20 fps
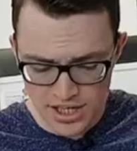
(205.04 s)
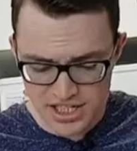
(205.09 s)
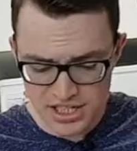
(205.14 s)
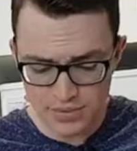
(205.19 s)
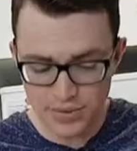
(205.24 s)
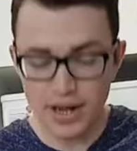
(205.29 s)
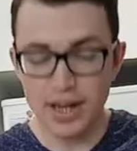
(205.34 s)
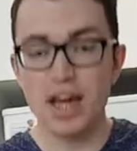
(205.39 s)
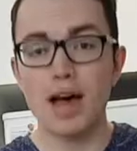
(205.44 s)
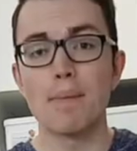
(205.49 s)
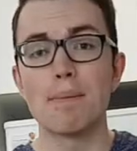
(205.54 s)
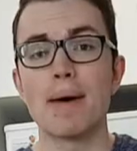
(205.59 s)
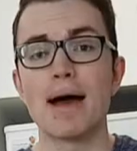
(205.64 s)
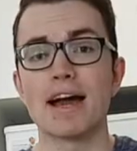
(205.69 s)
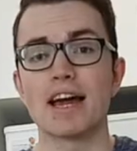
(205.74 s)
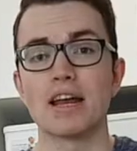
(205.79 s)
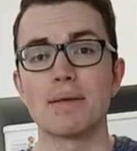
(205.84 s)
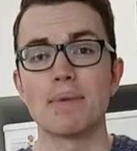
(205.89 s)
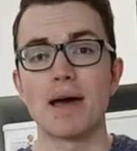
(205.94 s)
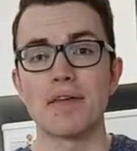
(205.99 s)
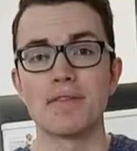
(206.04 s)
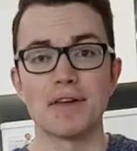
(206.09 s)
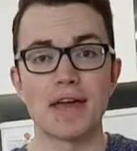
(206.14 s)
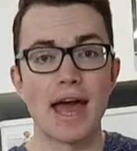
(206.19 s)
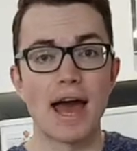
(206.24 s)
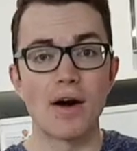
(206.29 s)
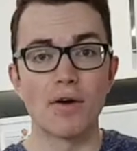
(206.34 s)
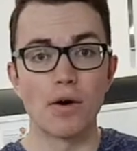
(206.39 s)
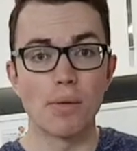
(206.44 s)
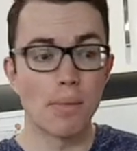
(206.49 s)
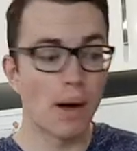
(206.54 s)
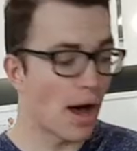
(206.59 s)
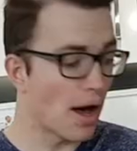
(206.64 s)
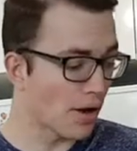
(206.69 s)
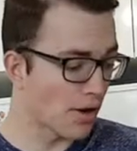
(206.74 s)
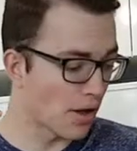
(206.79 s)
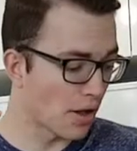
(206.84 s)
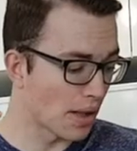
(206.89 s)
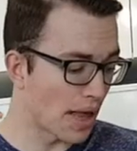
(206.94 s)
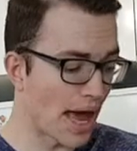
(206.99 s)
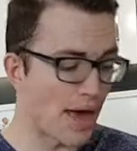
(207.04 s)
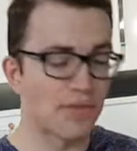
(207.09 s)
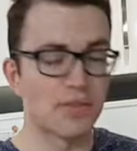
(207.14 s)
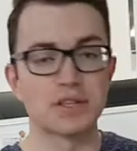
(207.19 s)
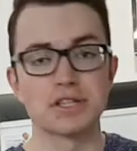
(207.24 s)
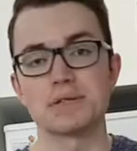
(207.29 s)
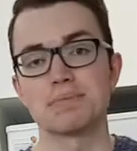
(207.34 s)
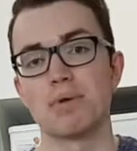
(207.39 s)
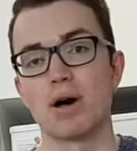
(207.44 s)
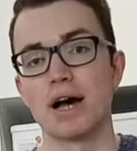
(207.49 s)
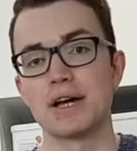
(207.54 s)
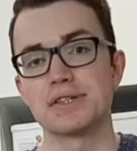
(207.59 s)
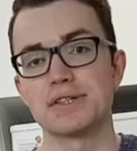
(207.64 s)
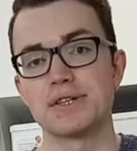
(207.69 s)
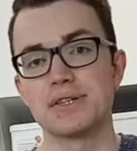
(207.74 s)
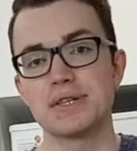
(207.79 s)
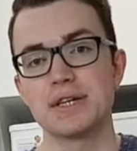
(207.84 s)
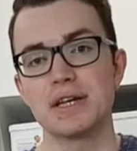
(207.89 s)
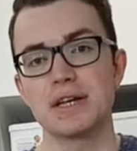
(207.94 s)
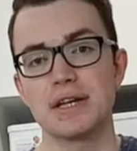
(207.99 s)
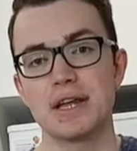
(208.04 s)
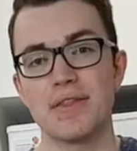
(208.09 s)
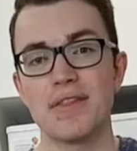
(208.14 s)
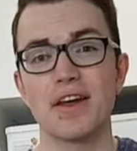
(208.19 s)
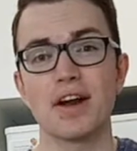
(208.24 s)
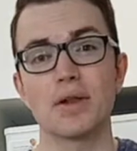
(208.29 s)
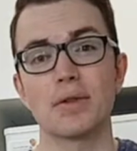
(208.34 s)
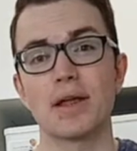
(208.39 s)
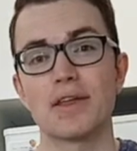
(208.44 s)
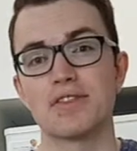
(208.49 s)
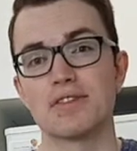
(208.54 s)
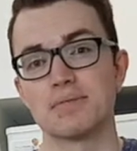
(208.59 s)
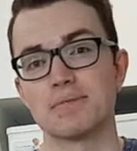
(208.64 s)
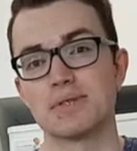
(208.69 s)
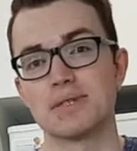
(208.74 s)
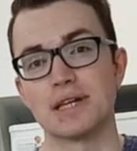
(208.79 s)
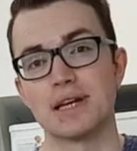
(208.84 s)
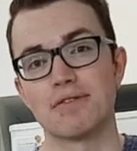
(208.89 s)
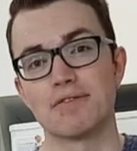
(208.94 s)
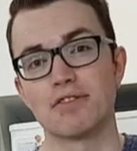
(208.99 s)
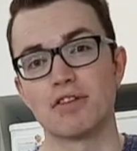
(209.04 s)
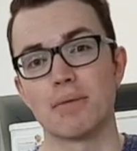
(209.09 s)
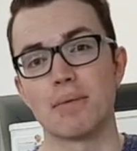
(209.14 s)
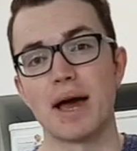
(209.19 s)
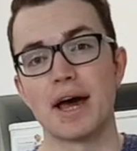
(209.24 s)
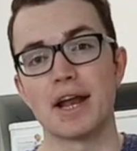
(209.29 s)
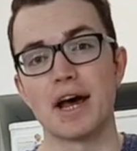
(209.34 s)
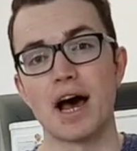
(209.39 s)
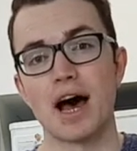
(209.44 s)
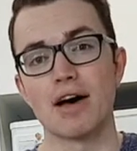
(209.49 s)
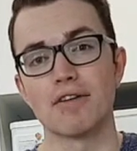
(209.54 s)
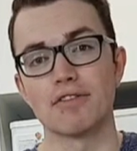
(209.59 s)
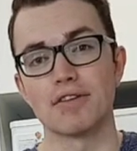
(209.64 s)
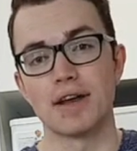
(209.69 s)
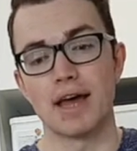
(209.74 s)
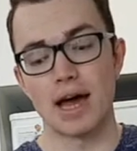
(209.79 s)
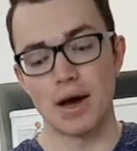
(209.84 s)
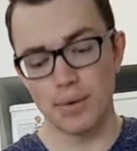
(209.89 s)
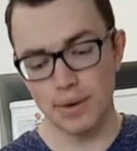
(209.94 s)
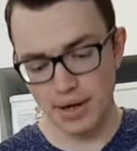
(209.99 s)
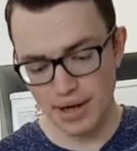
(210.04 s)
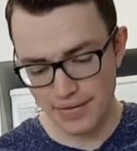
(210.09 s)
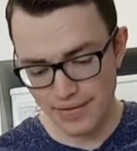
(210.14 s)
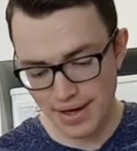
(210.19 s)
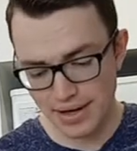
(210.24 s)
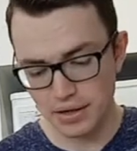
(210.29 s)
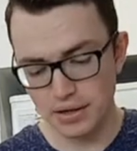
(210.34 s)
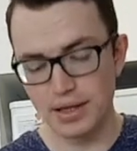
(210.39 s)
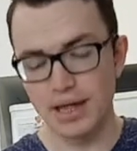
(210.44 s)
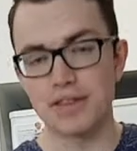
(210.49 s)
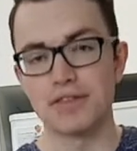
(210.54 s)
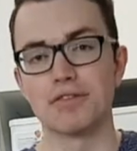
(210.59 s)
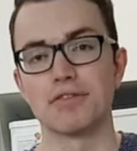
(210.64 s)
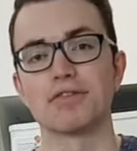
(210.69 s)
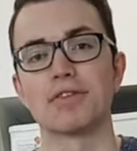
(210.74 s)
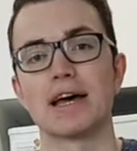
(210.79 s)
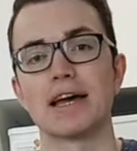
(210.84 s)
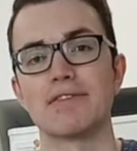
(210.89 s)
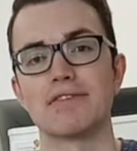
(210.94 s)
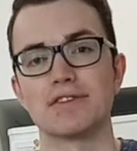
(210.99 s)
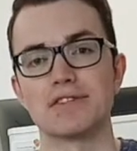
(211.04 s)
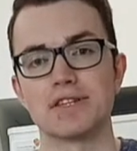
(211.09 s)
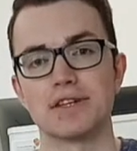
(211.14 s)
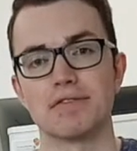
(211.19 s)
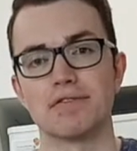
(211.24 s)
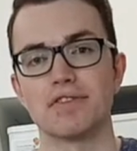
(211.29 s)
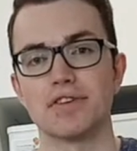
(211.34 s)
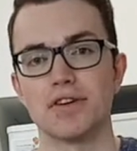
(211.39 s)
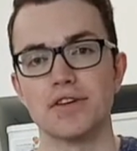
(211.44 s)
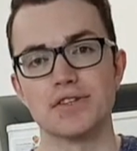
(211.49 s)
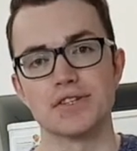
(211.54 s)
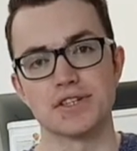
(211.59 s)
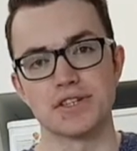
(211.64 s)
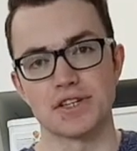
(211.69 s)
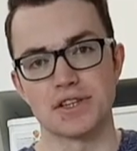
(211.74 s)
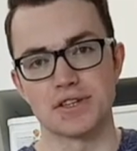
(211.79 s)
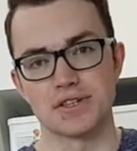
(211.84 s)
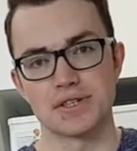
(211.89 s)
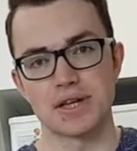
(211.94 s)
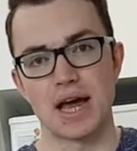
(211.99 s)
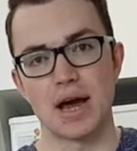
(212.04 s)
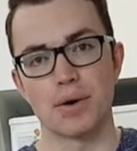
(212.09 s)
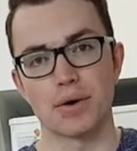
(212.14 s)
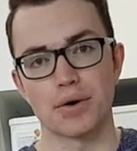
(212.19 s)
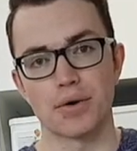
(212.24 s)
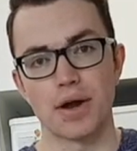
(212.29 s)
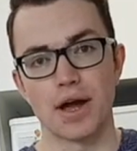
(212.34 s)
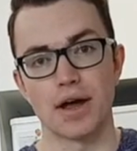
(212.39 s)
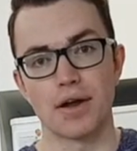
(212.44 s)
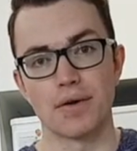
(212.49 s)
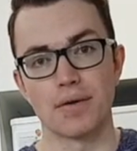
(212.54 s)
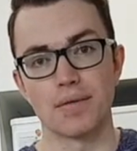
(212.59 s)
So when I come back at about the hour mark, I'll add the spices in and then I'll let them sit for about half an hour, and that'll let the flavours infuse into the sauerkraut.